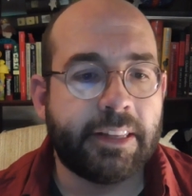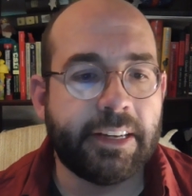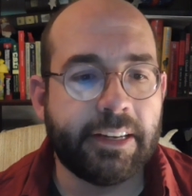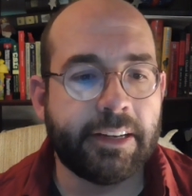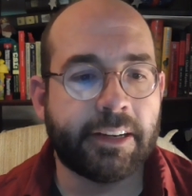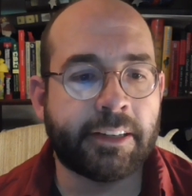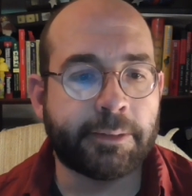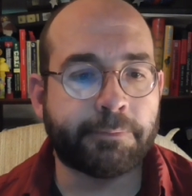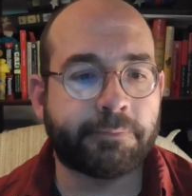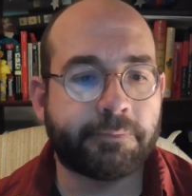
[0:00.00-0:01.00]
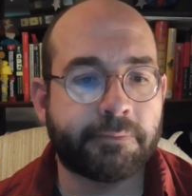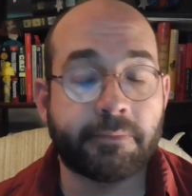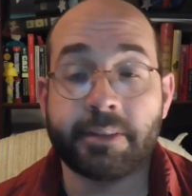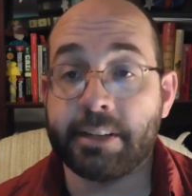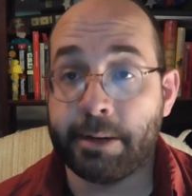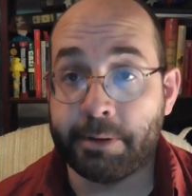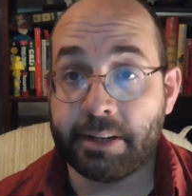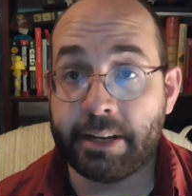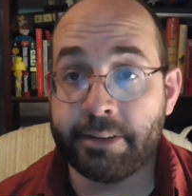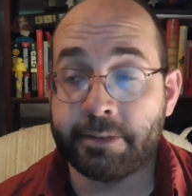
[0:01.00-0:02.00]
the
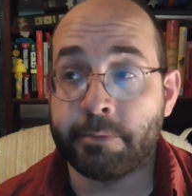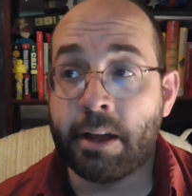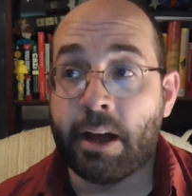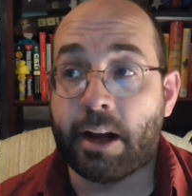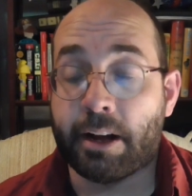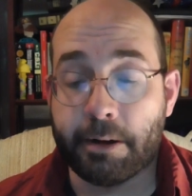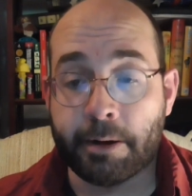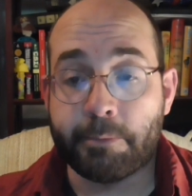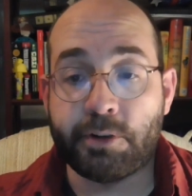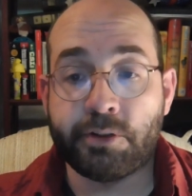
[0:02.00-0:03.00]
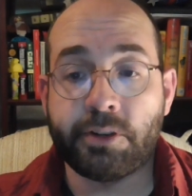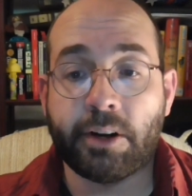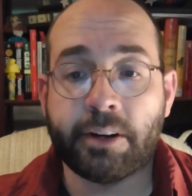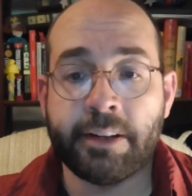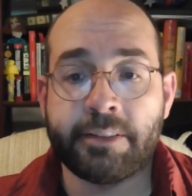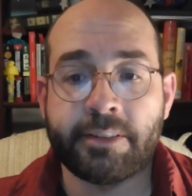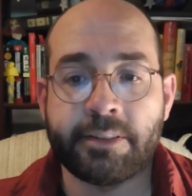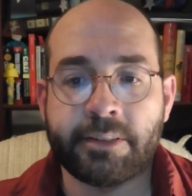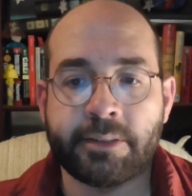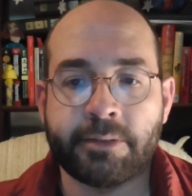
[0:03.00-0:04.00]
Simon case. I'm just
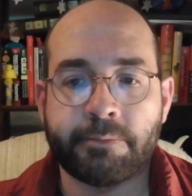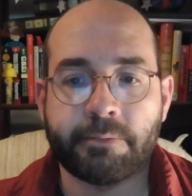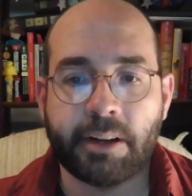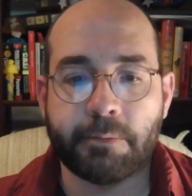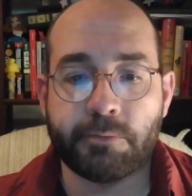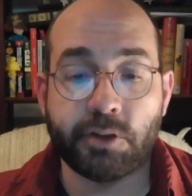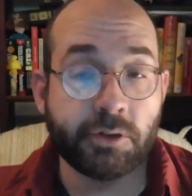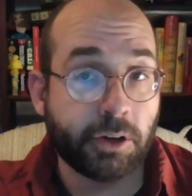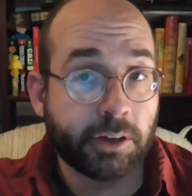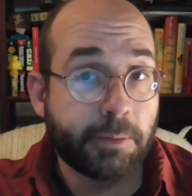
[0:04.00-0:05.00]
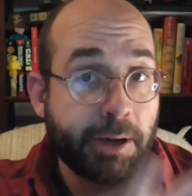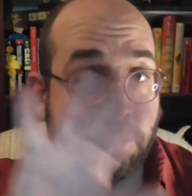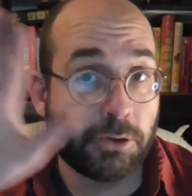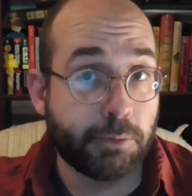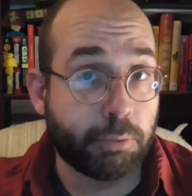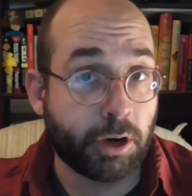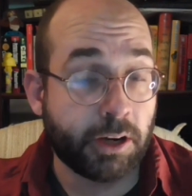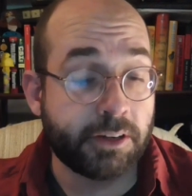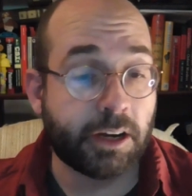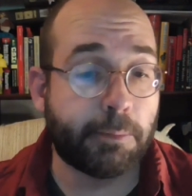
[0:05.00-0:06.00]
talking about the
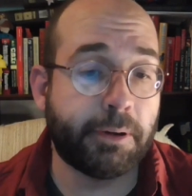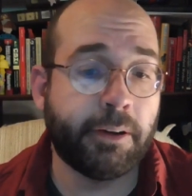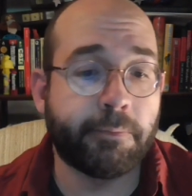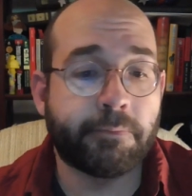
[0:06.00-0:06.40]
broad topic.